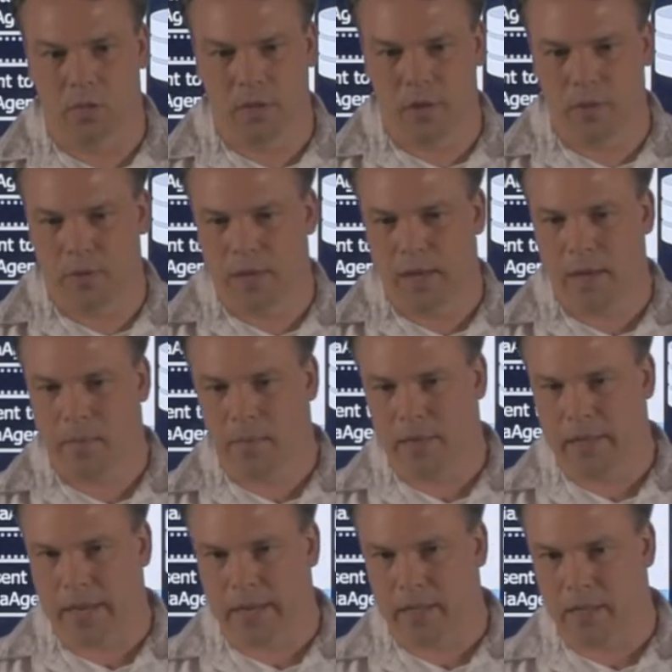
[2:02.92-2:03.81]
when you
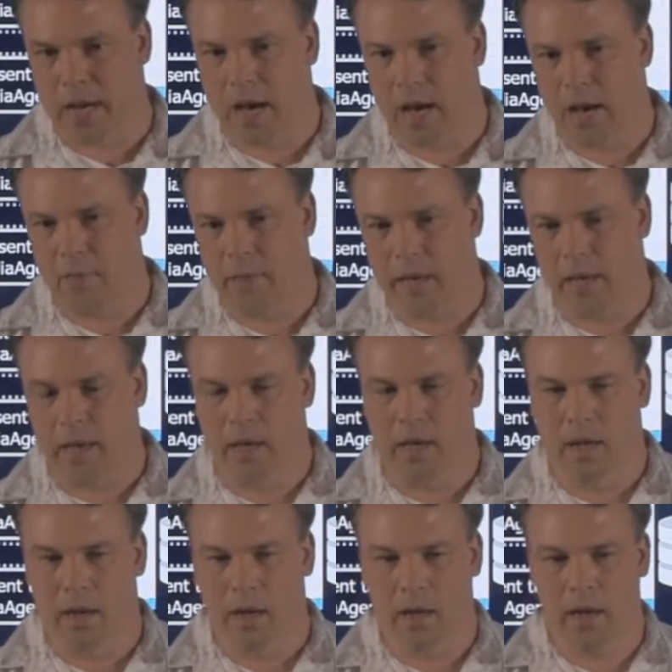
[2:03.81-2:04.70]
enable dash copy:
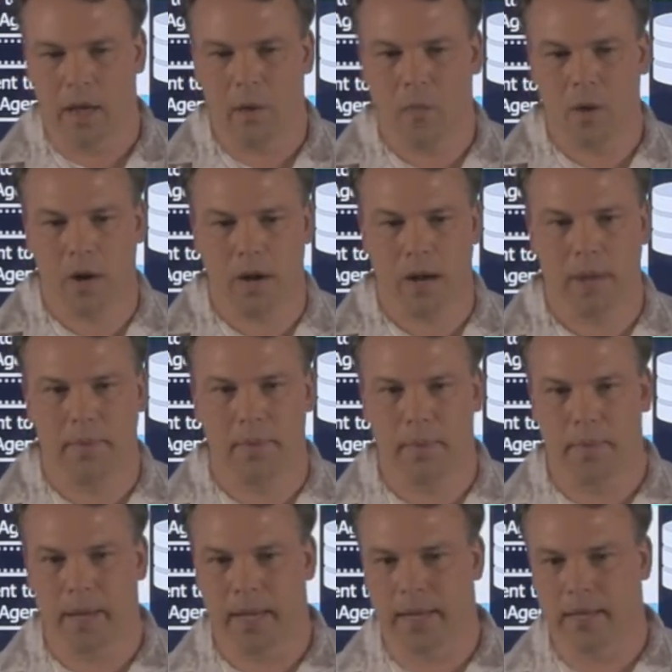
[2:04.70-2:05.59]
network
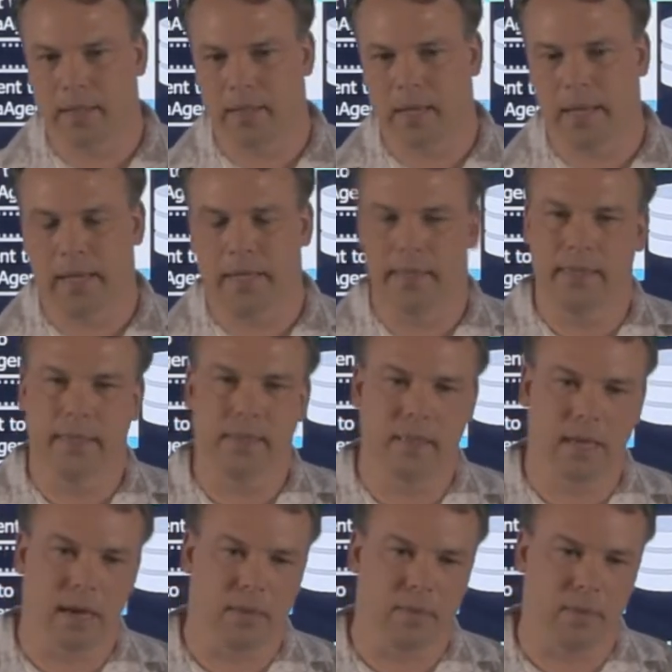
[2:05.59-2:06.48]
optimized and
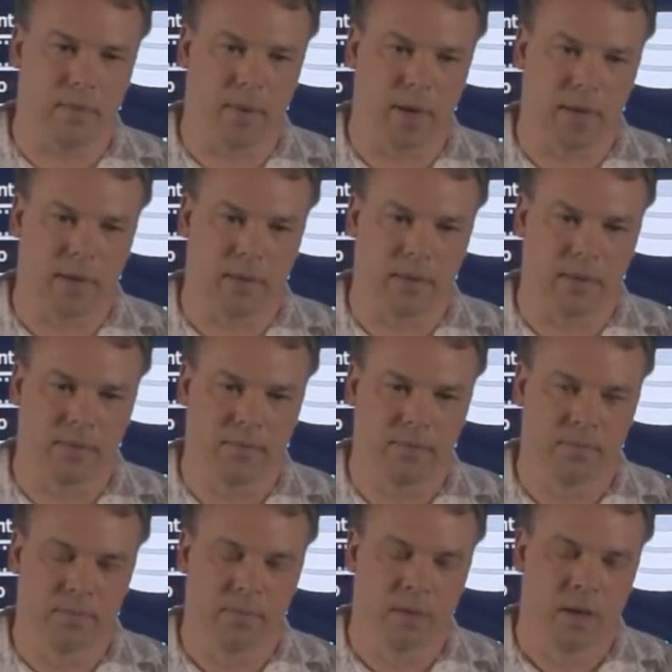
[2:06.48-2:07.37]
disk optimized.
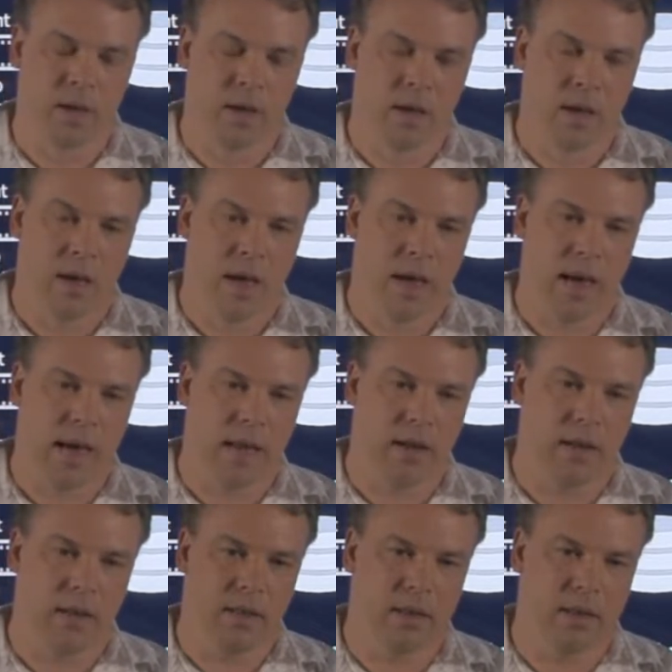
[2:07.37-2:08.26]

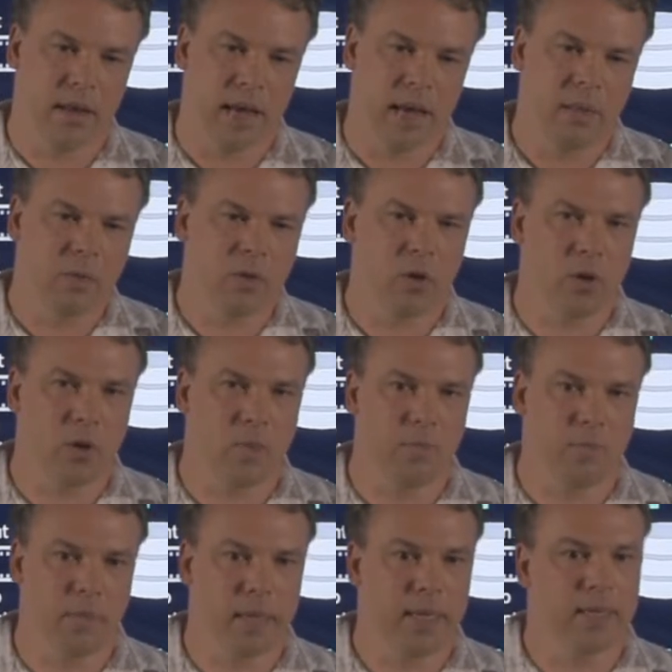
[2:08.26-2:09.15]
And the names are a
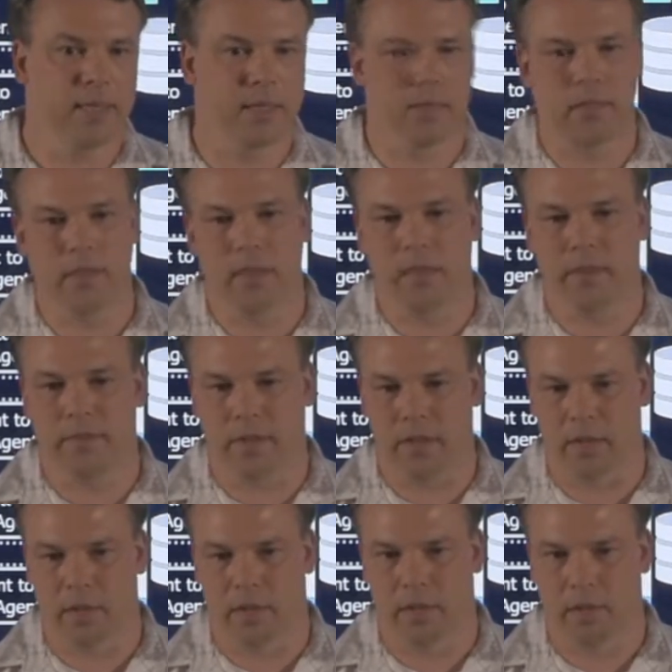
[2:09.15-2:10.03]
bit
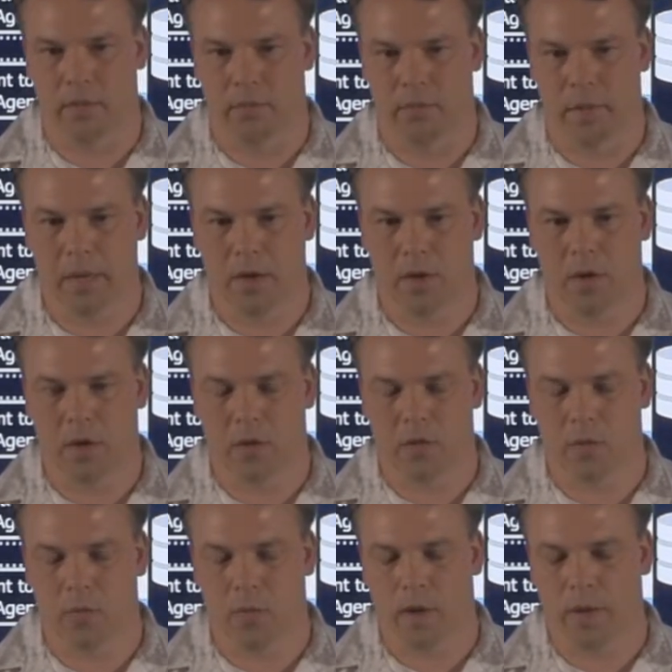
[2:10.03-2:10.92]
deceiving,
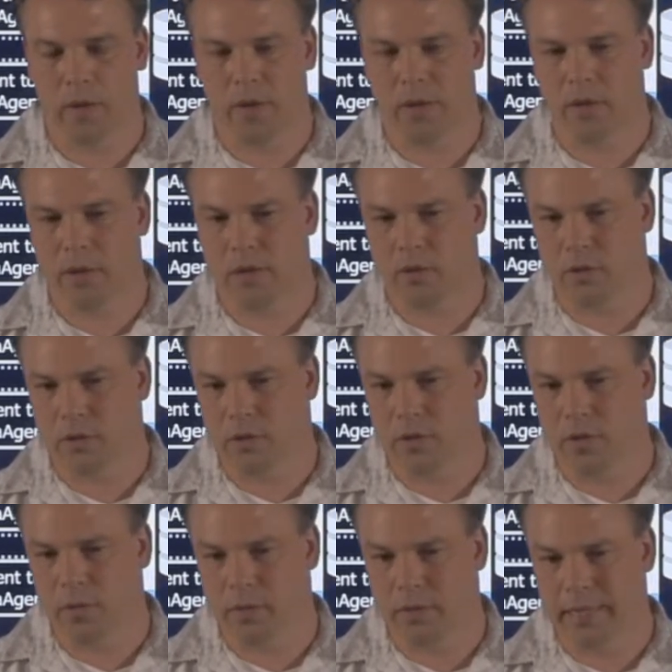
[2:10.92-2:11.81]
because whether you
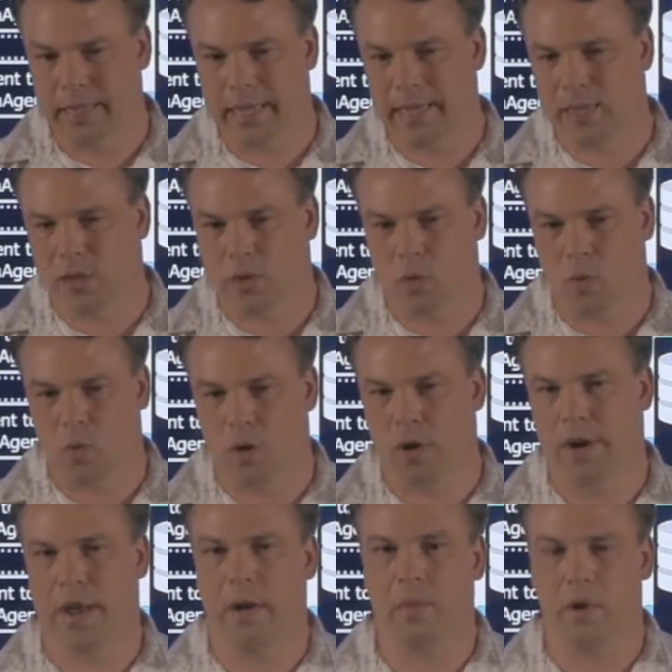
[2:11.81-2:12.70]
do disk
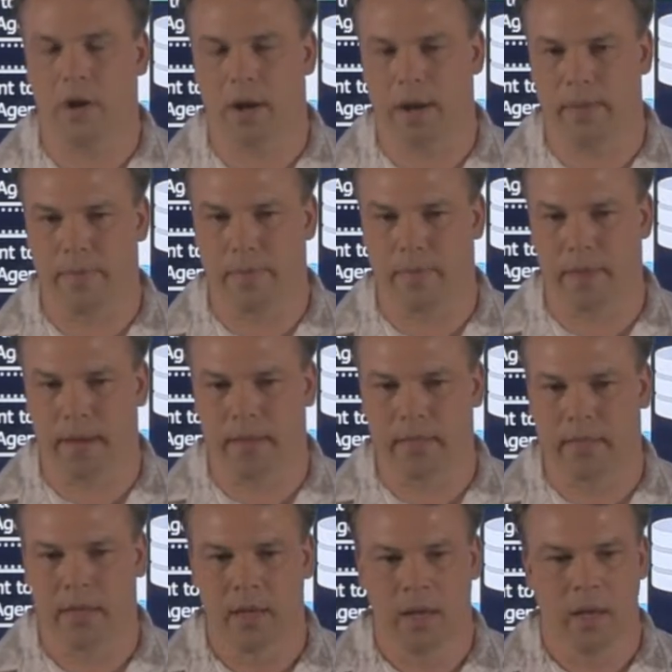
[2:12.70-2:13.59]
or network
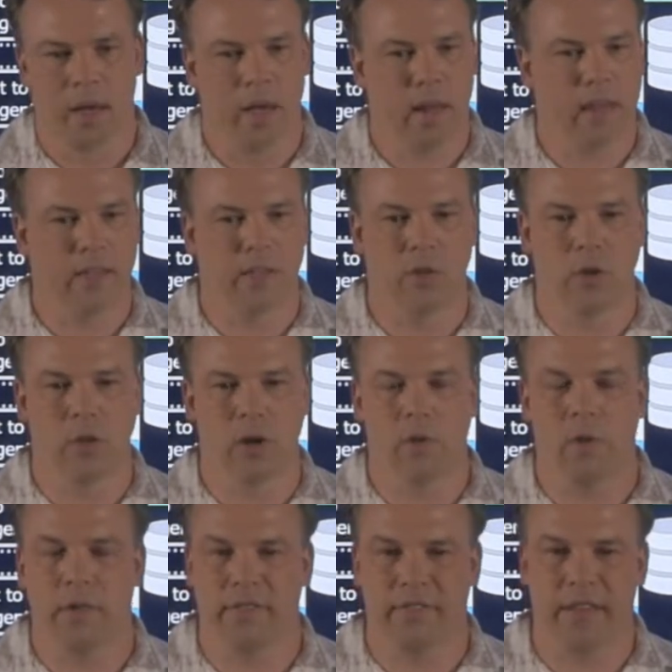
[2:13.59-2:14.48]
optimized, it has
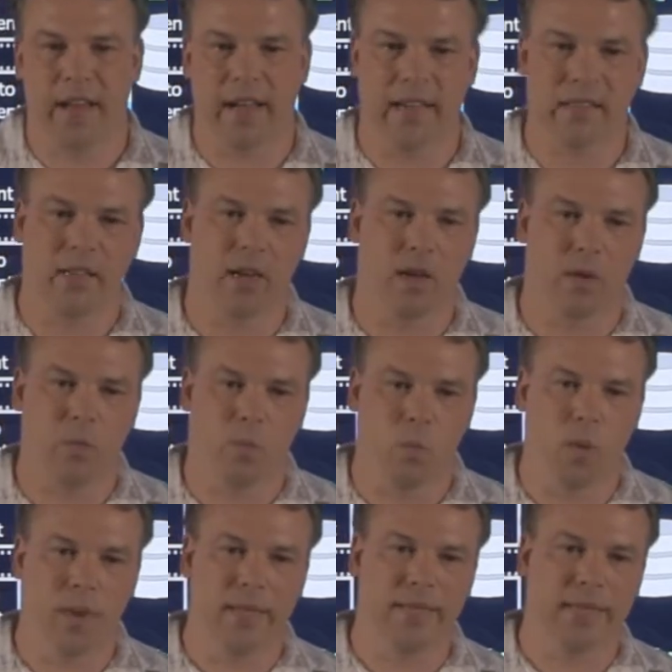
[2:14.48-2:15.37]
no effect on
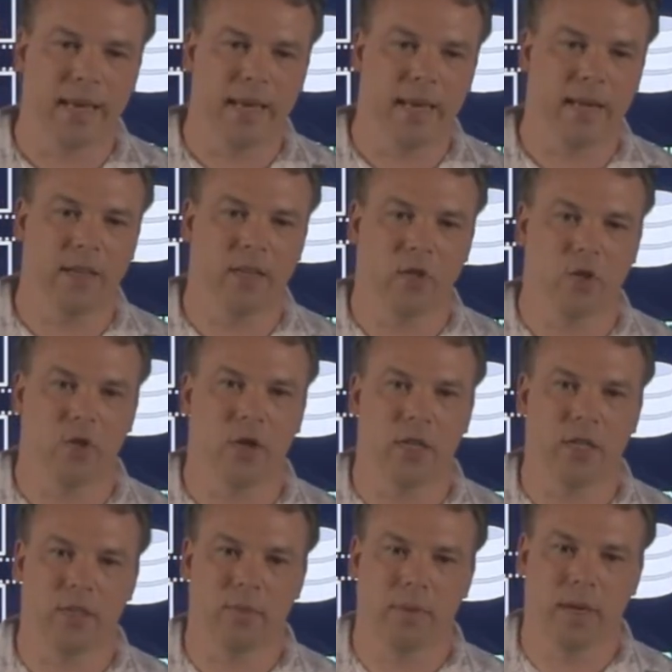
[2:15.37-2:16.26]
what data is
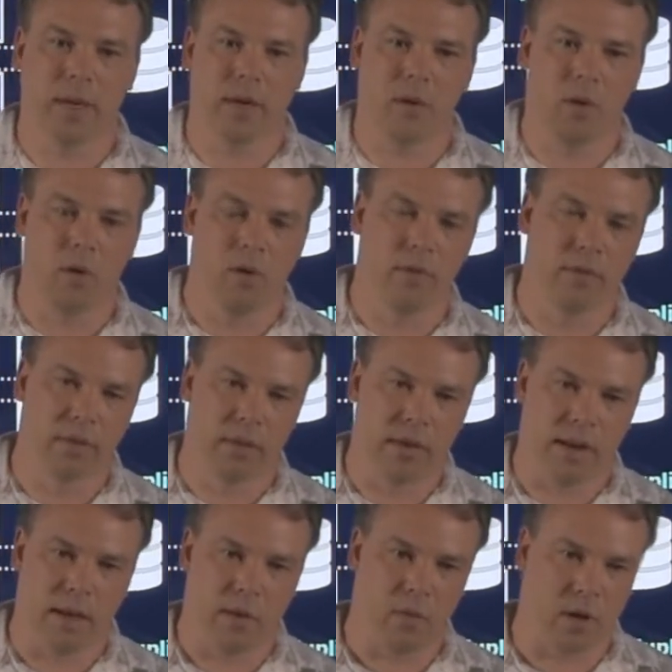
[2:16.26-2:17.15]
transmitted over
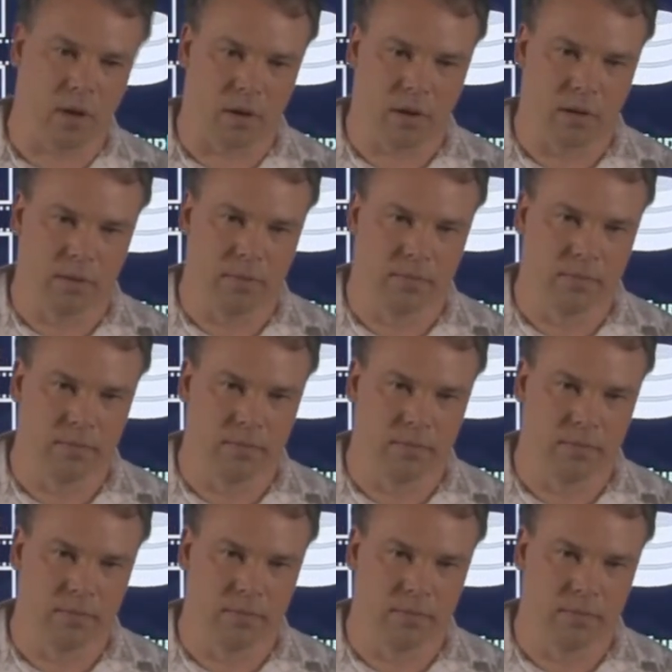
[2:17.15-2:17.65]
the network.